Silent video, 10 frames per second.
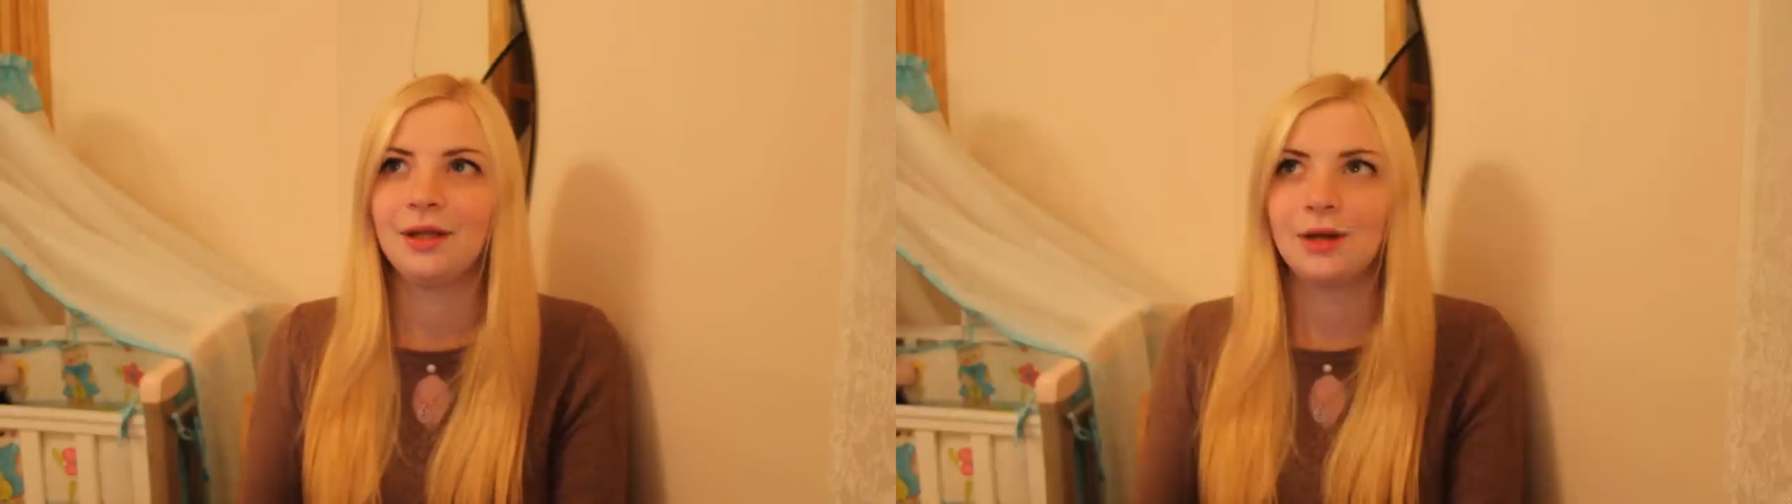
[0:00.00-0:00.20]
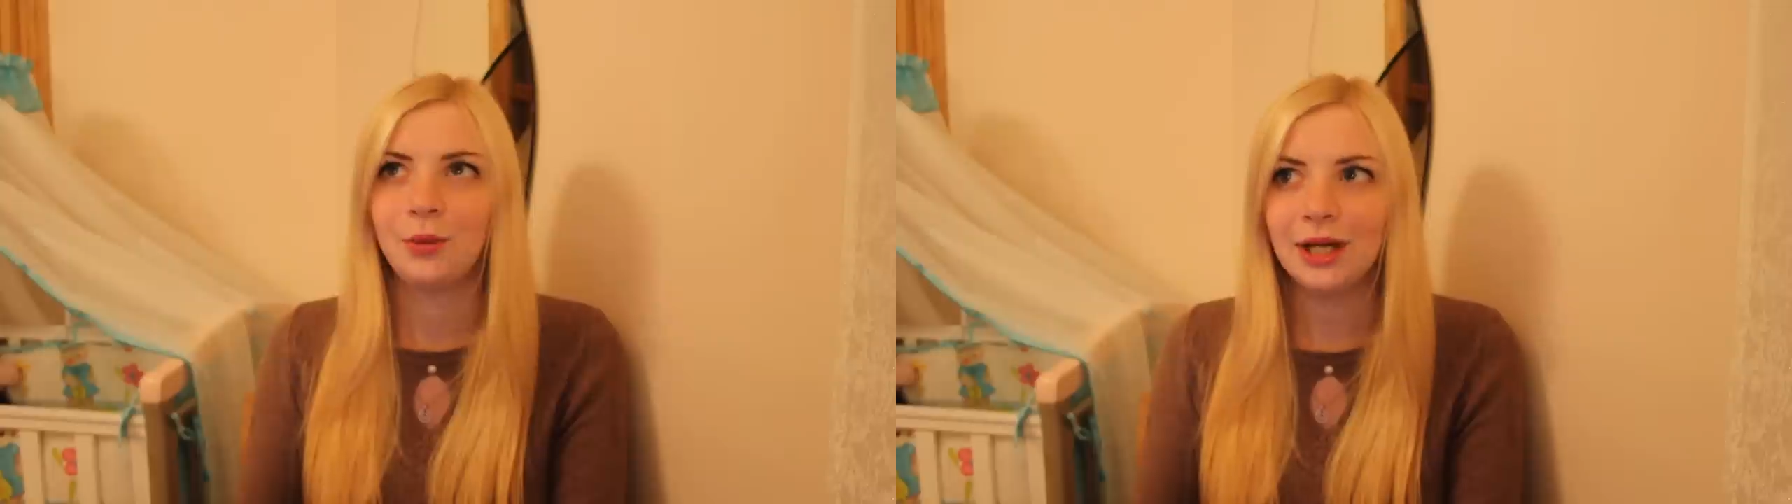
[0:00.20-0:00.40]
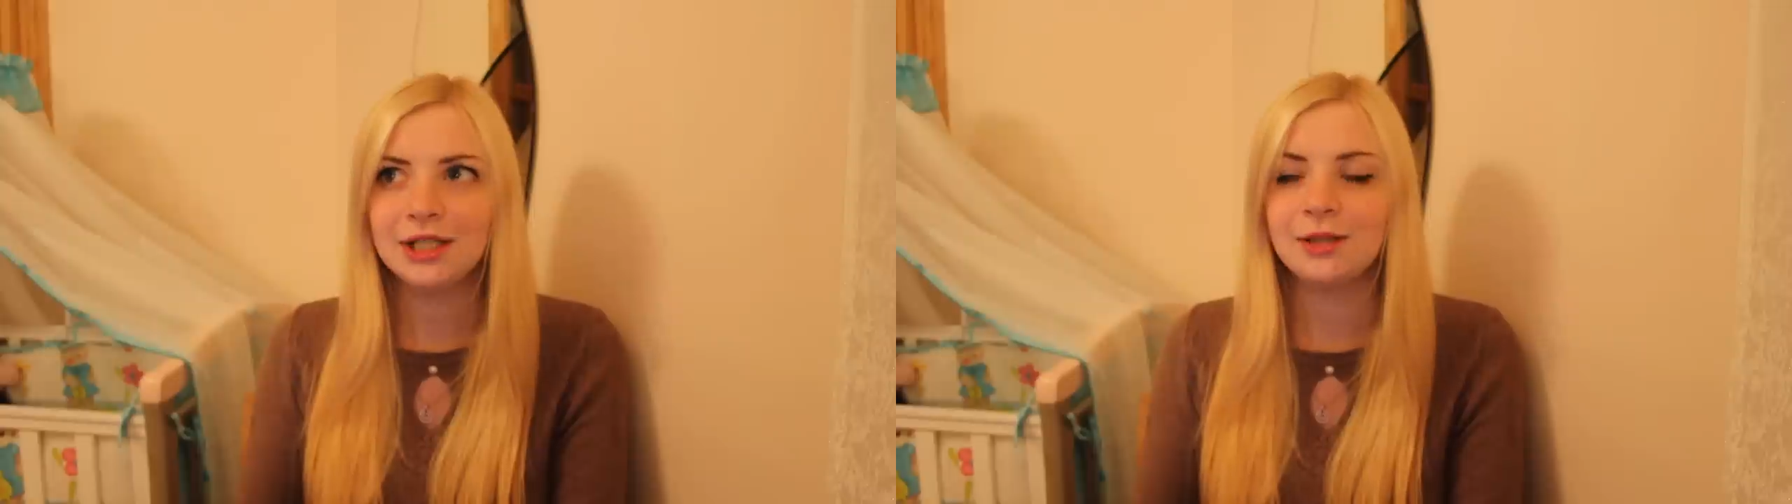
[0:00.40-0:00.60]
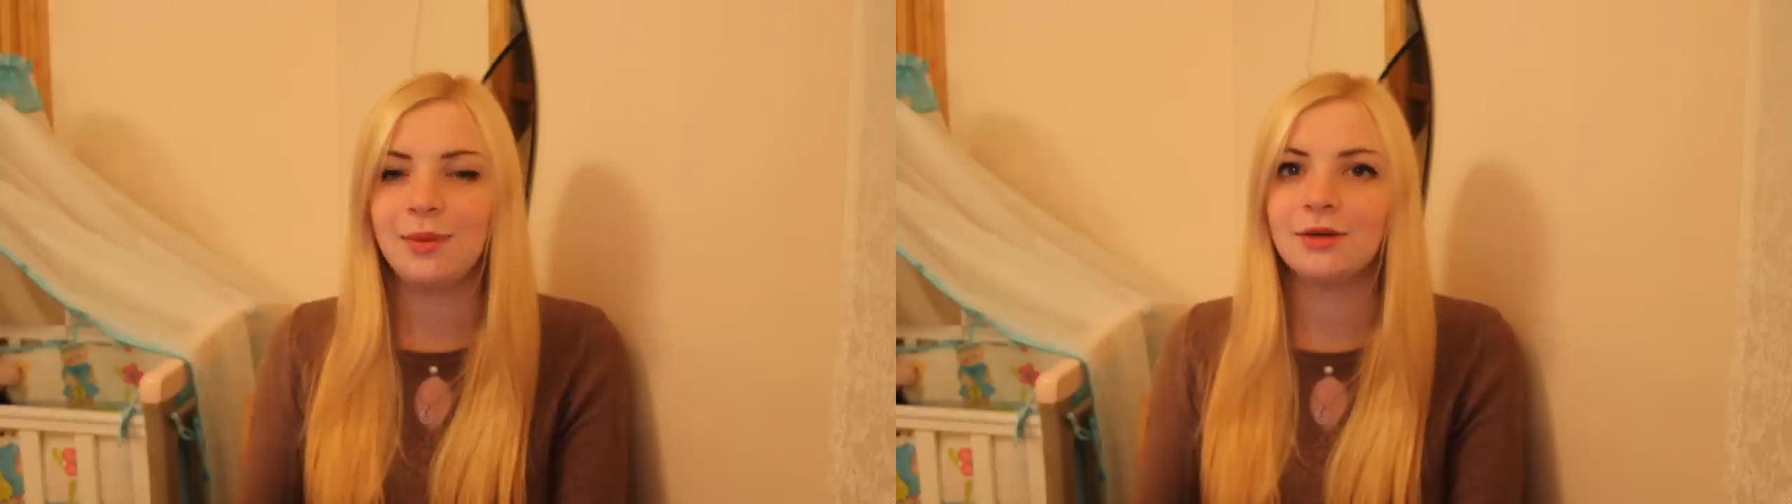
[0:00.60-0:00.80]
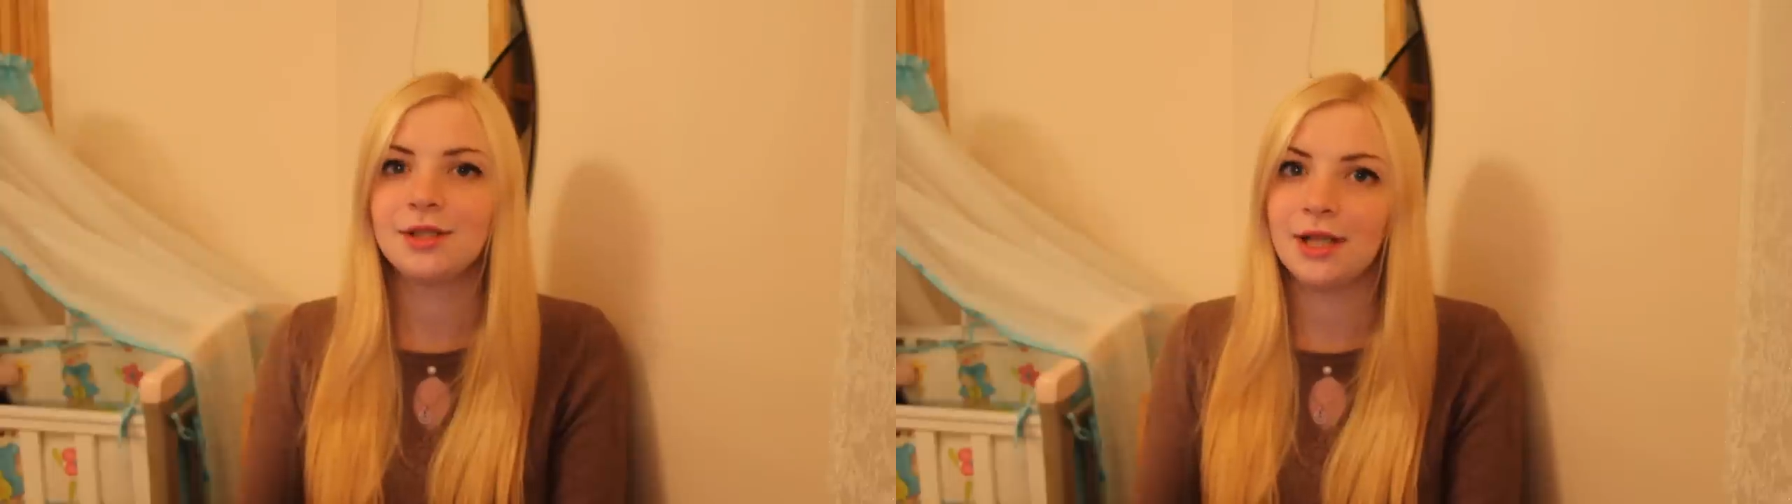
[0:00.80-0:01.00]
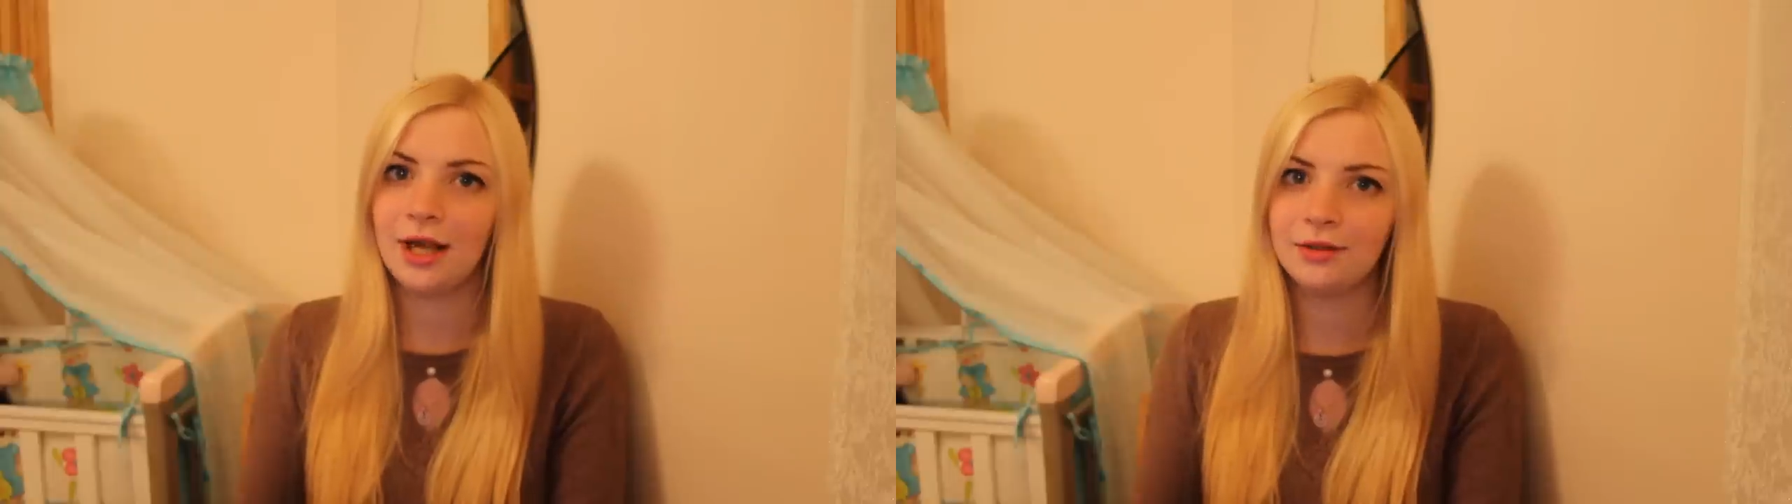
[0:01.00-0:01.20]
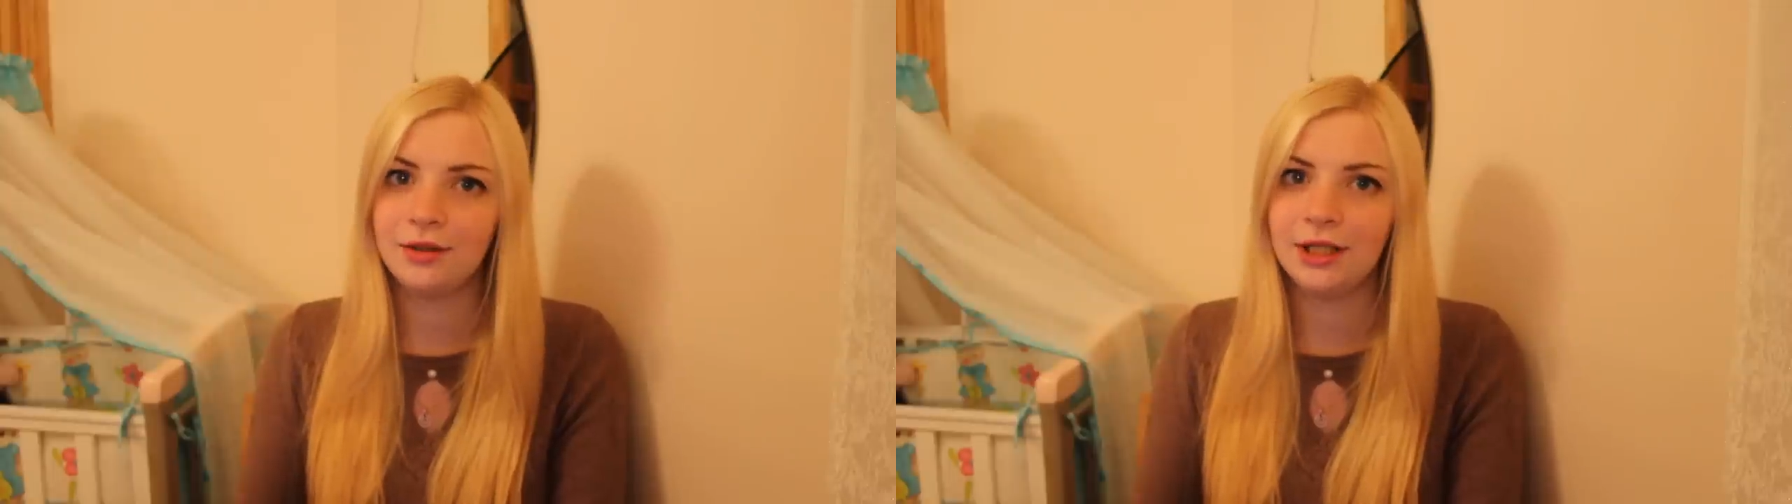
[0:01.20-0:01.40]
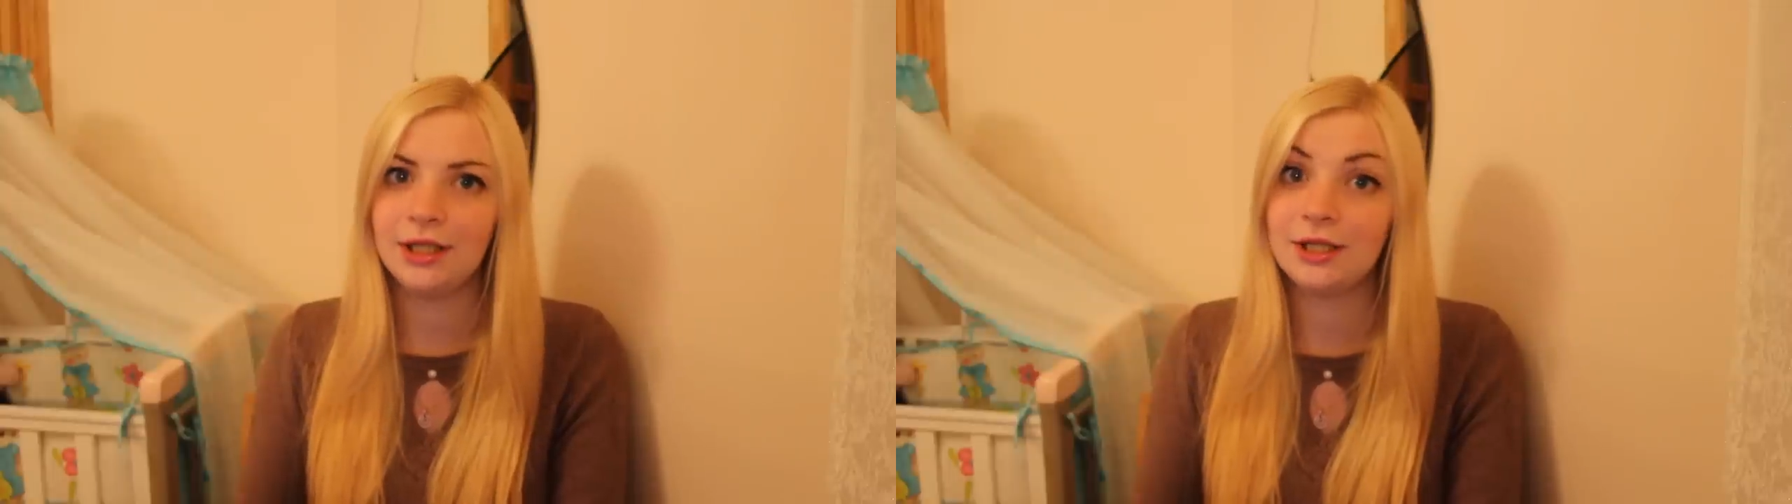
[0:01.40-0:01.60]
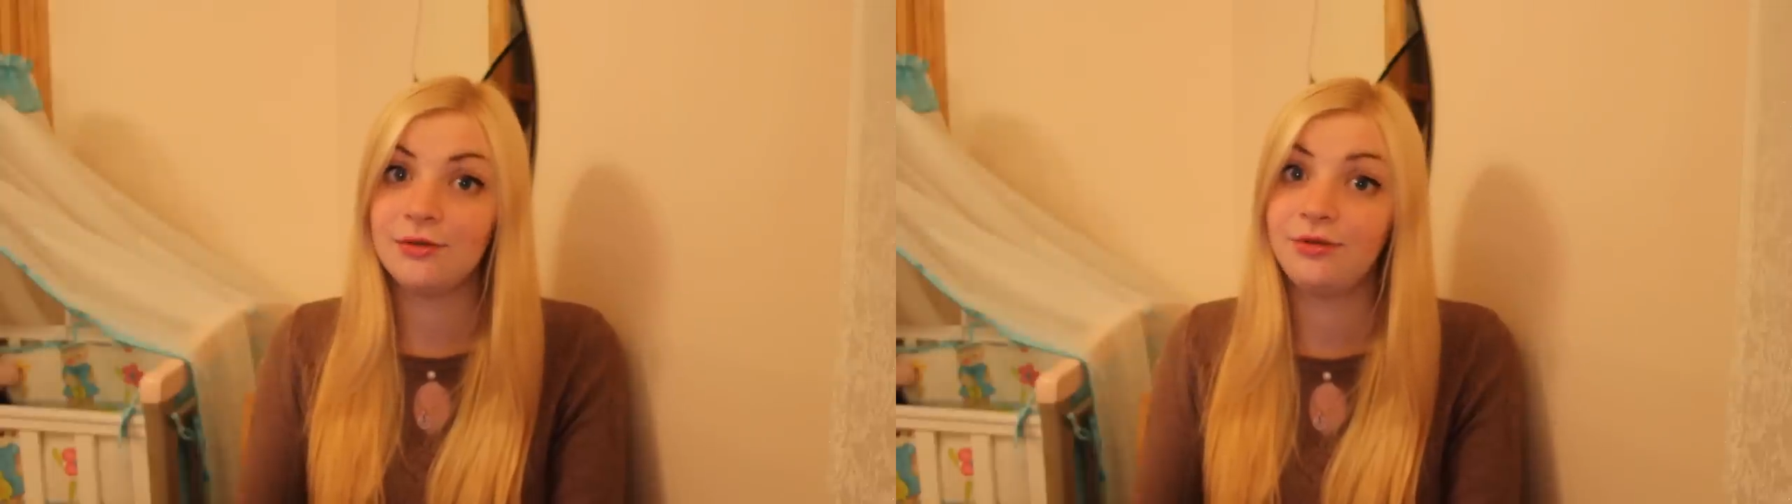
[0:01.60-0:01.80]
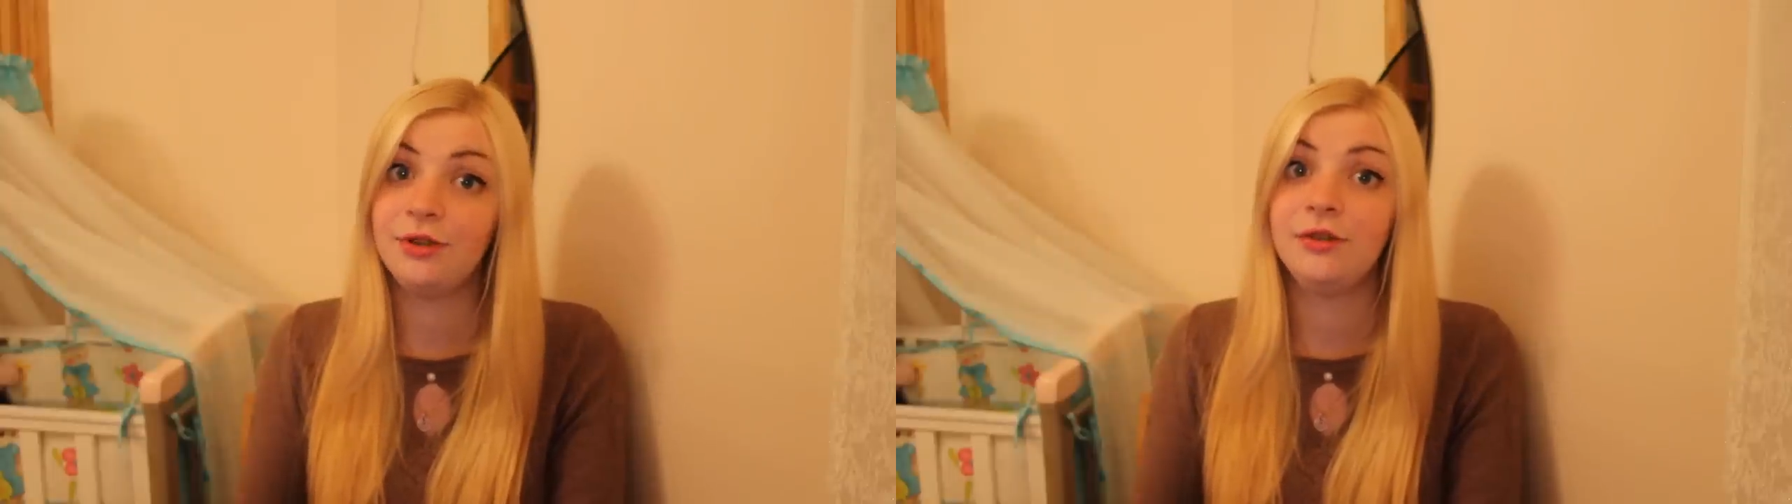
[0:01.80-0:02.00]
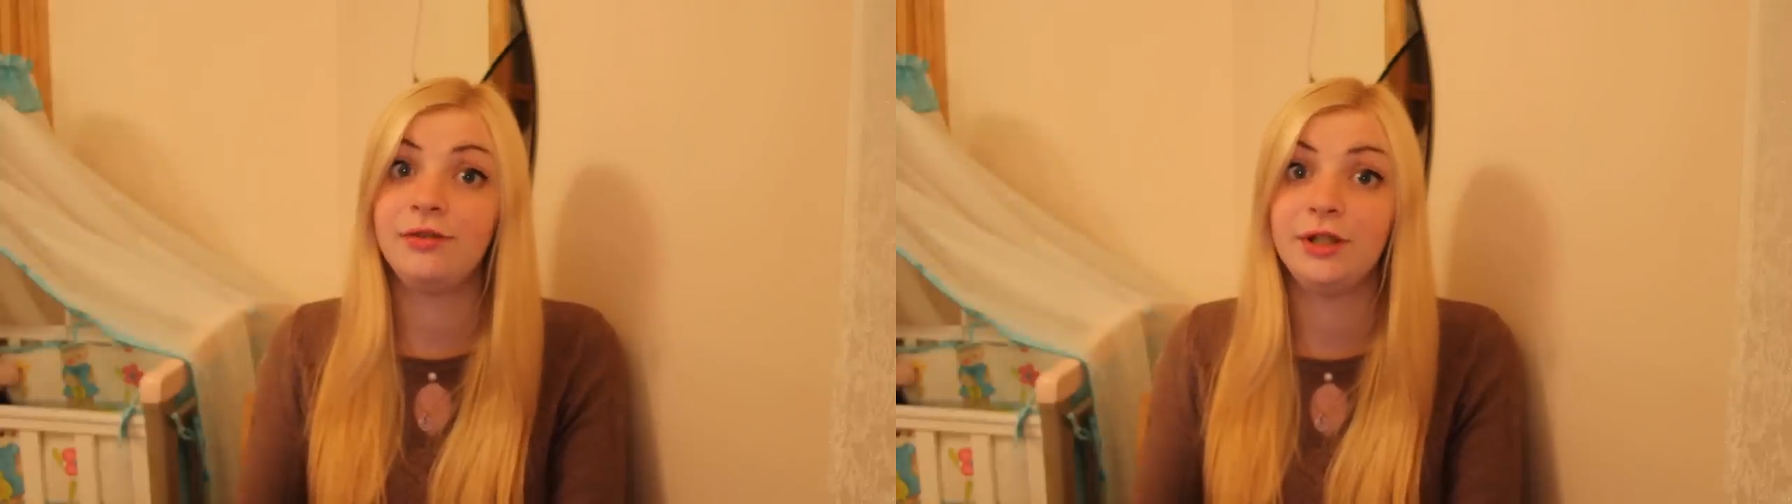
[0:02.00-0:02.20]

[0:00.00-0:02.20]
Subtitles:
Question about salary is very,